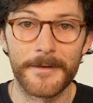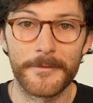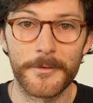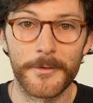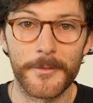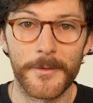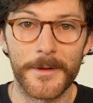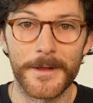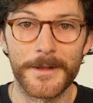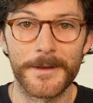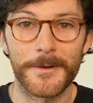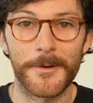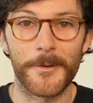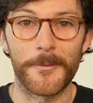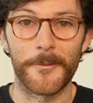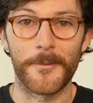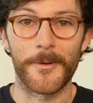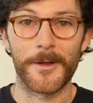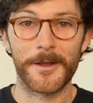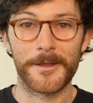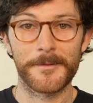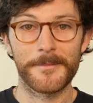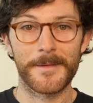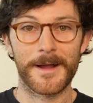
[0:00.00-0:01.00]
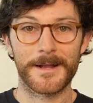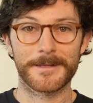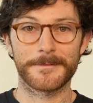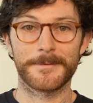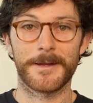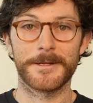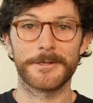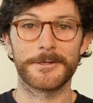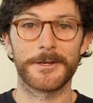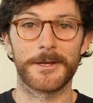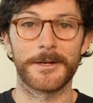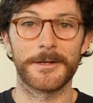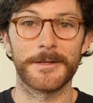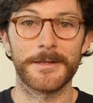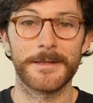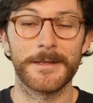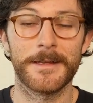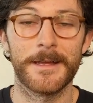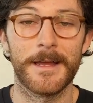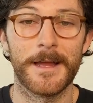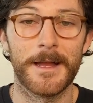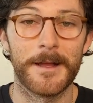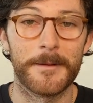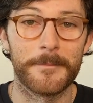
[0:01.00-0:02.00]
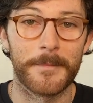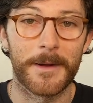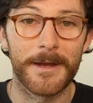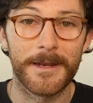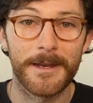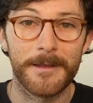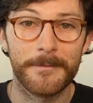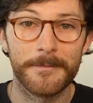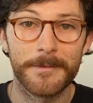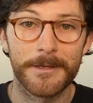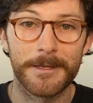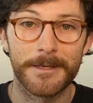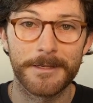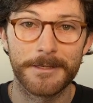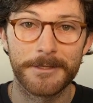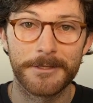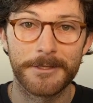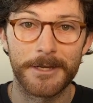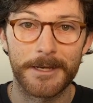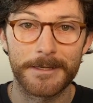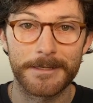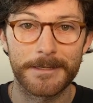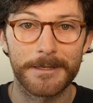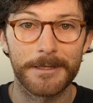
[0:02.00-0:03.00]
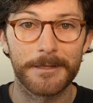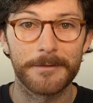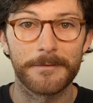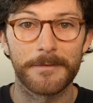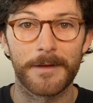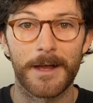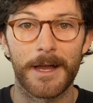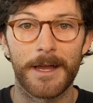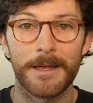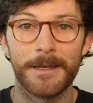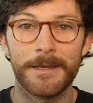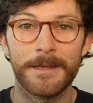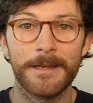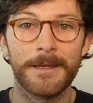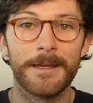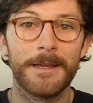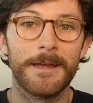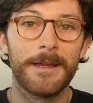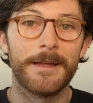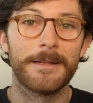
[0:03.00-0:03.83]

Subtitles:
everyone, welcome back to my channel. My name is Jesse Levine.